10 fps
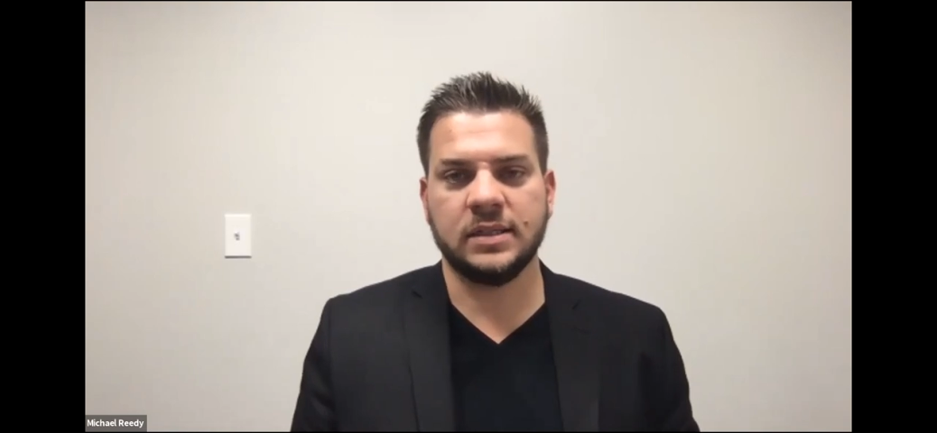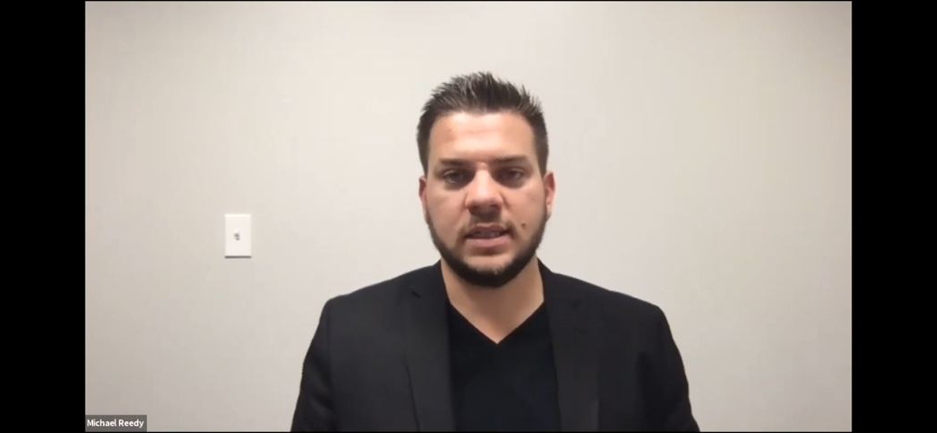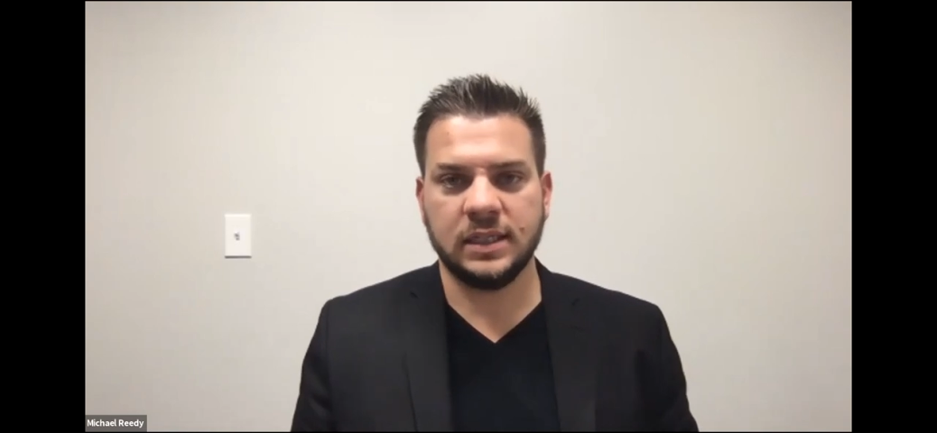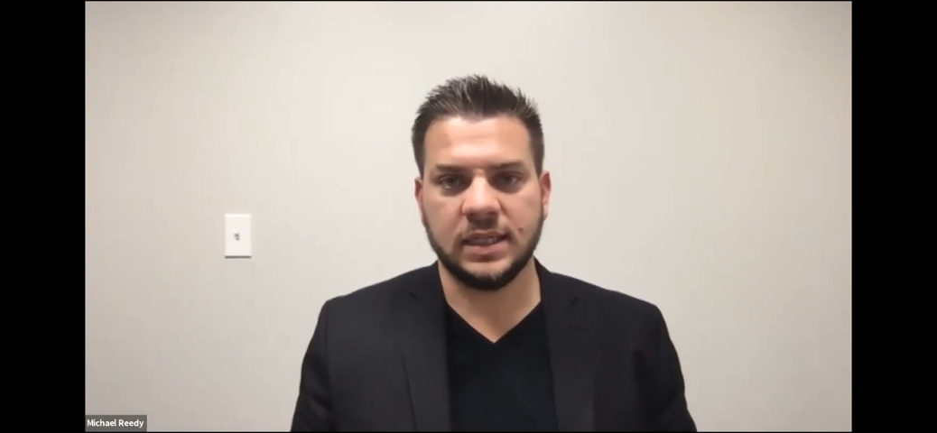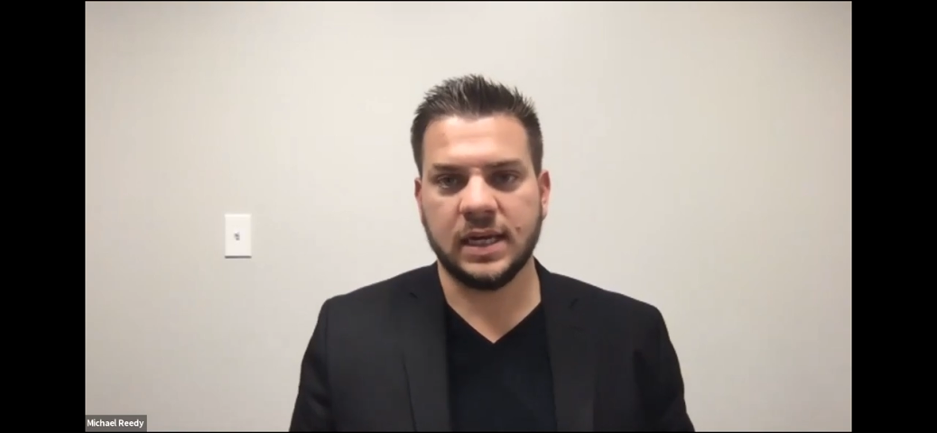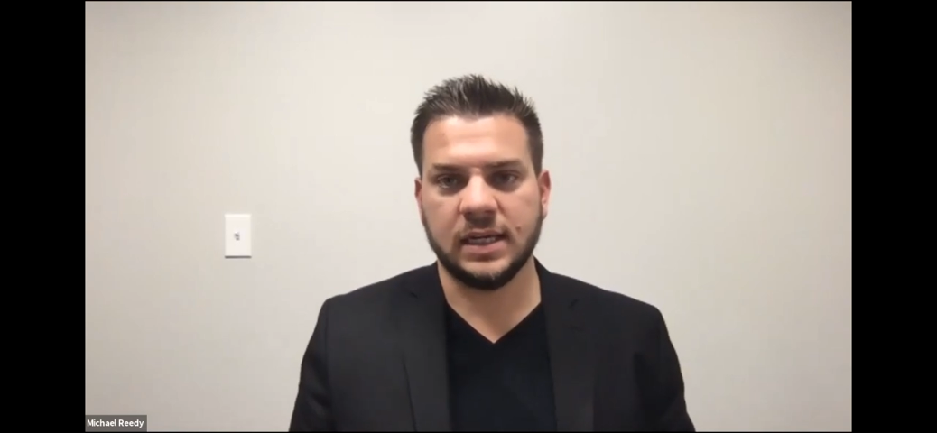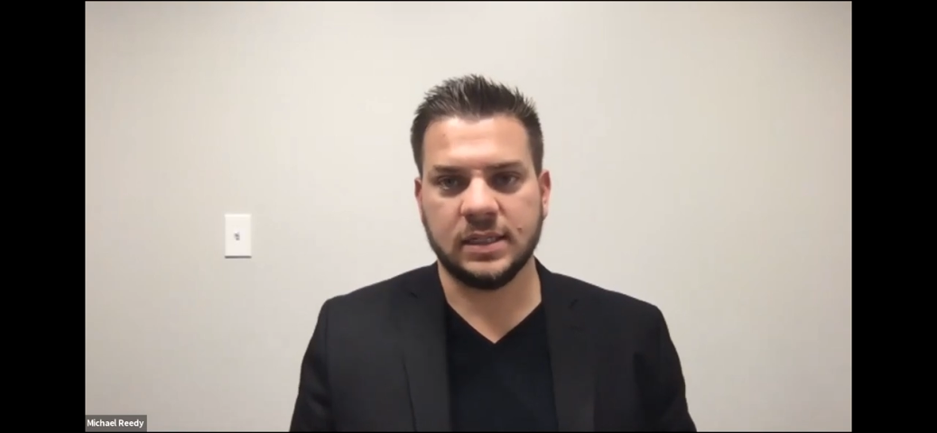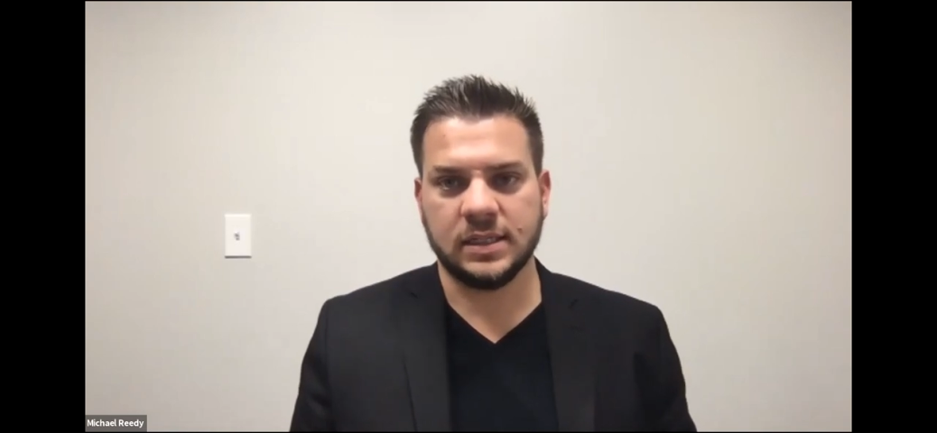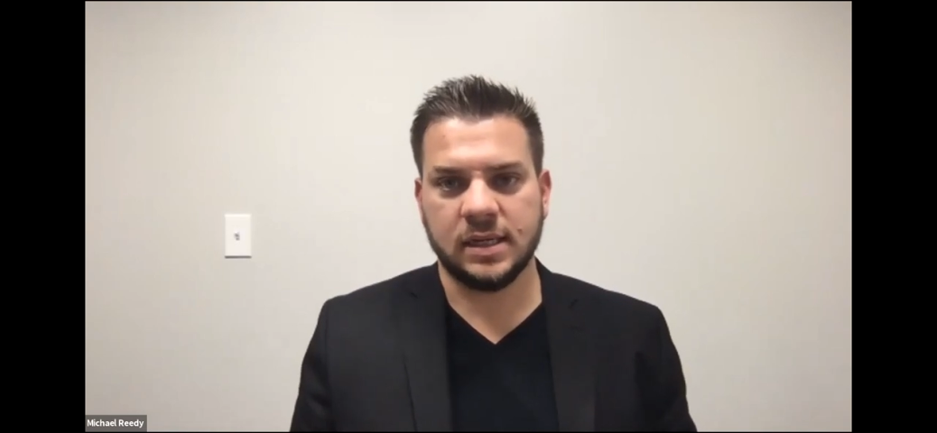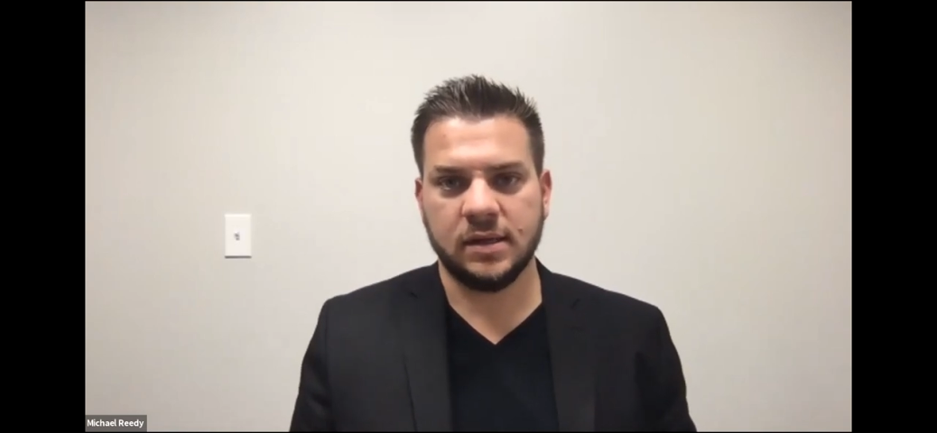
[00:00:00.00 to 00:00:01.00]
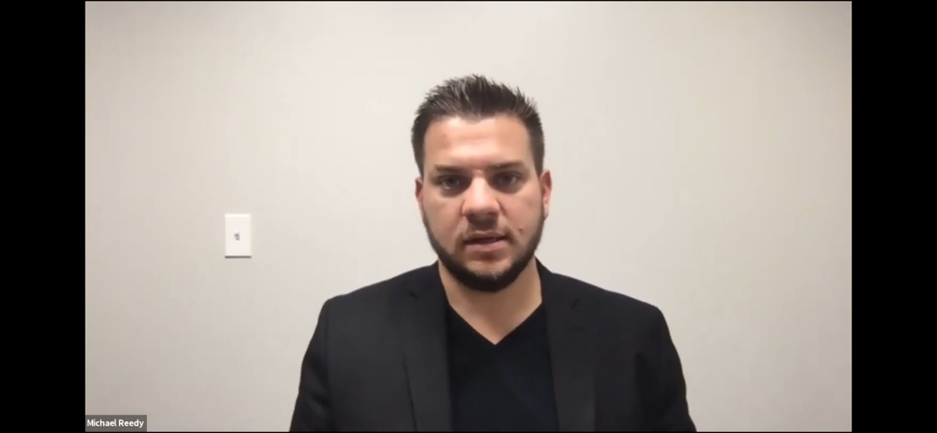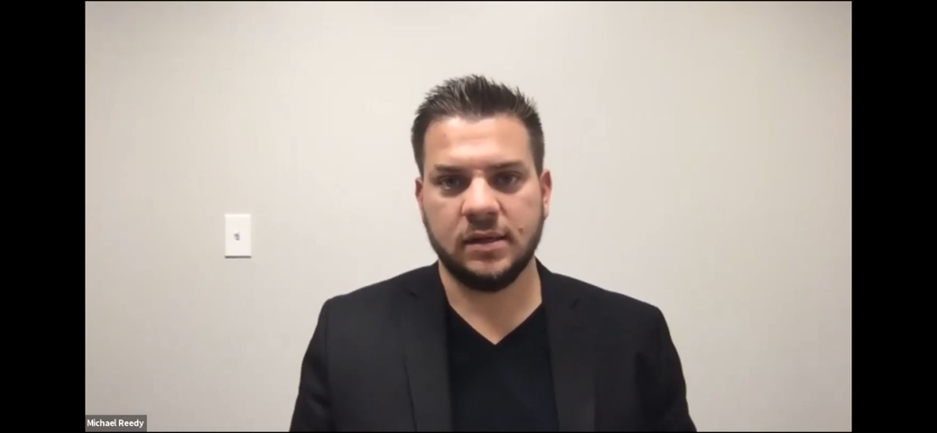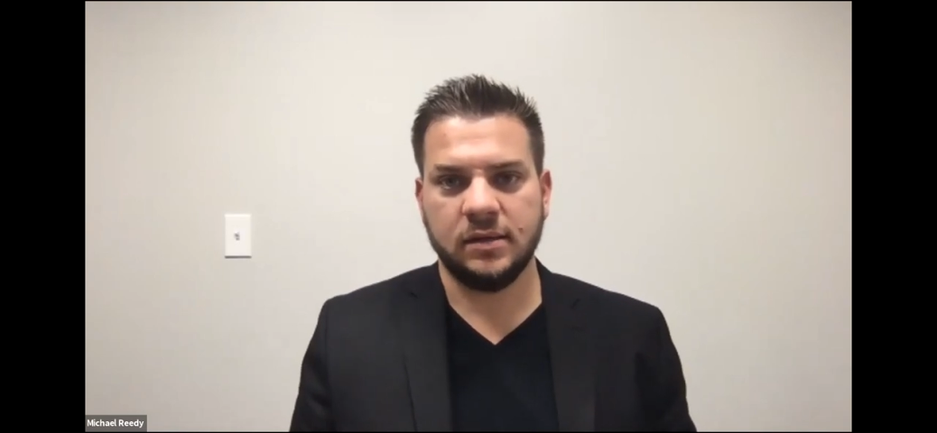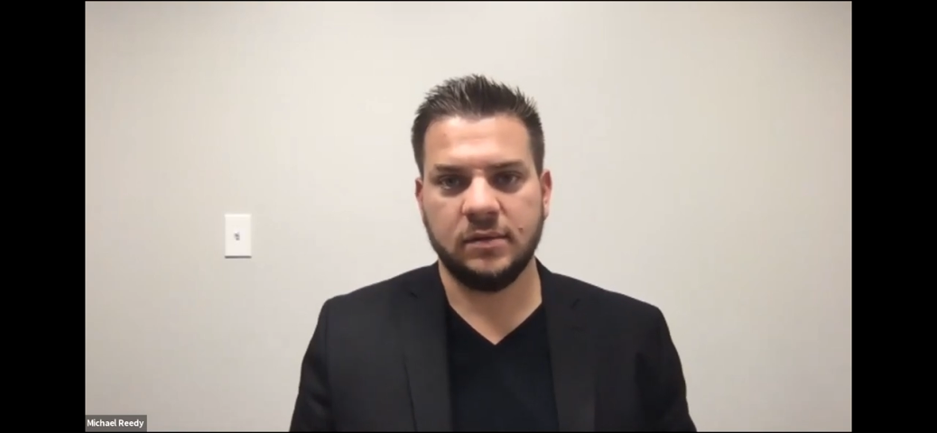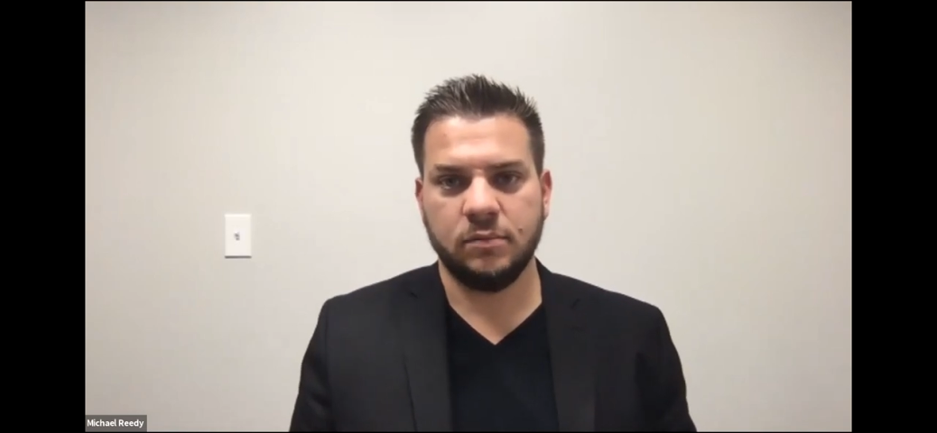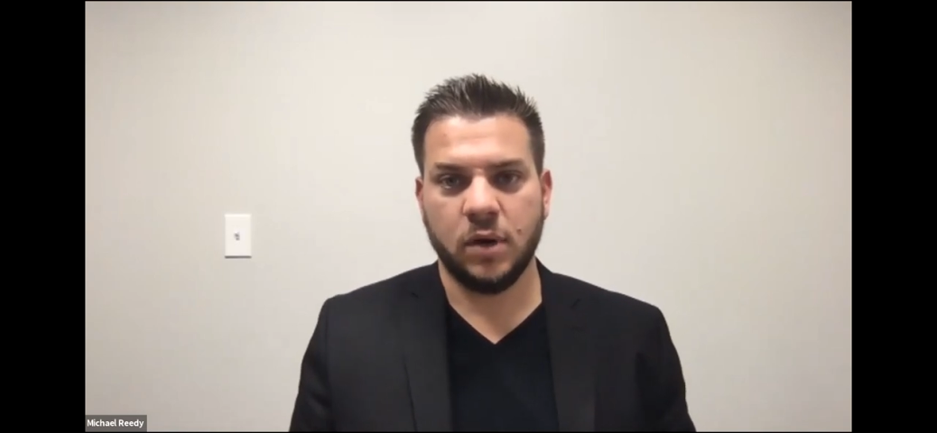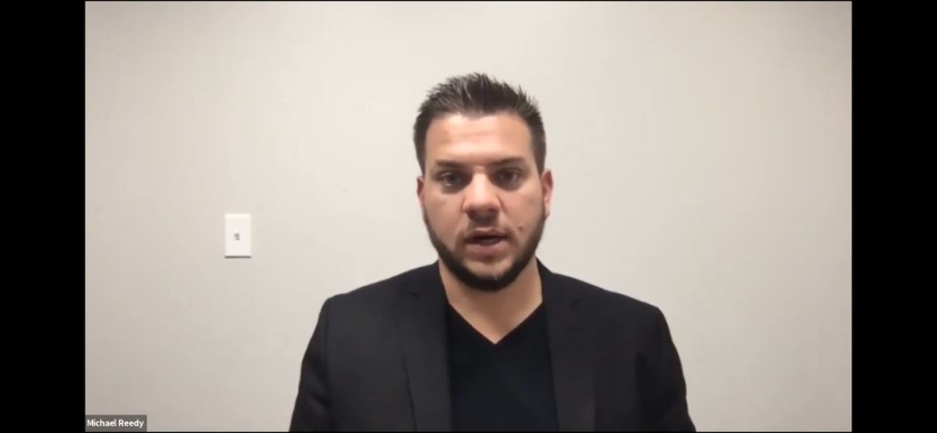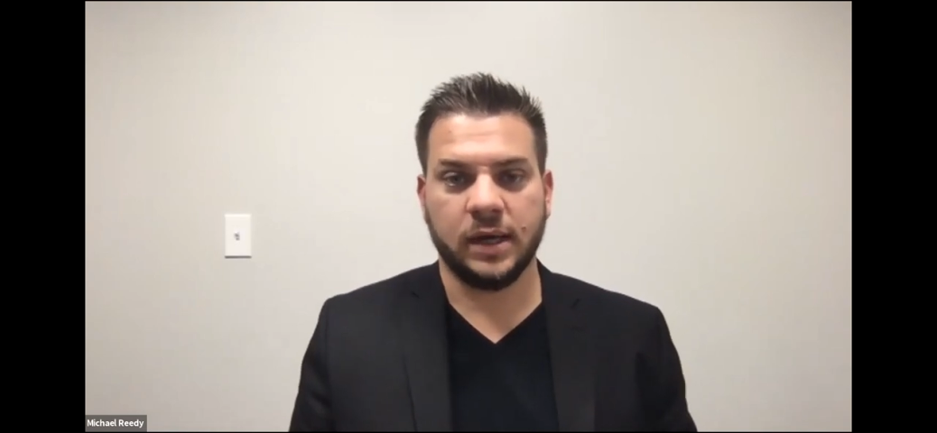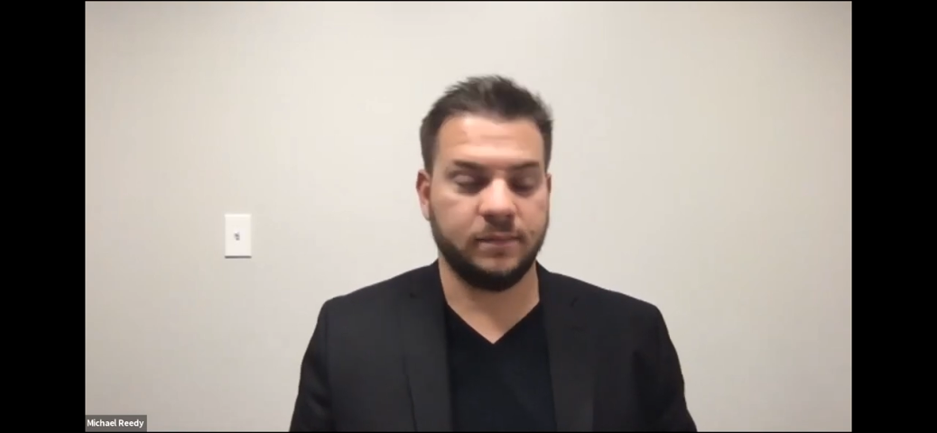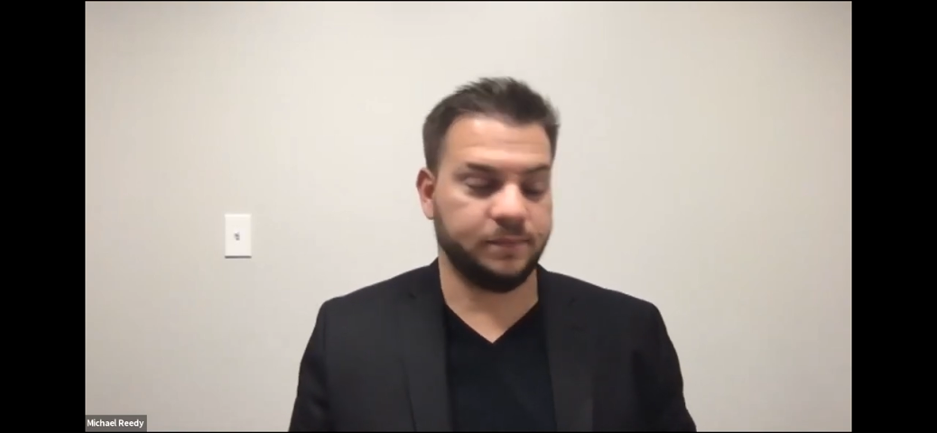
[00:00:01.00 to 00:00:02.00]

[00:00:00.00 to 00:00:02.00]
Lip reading: today's market?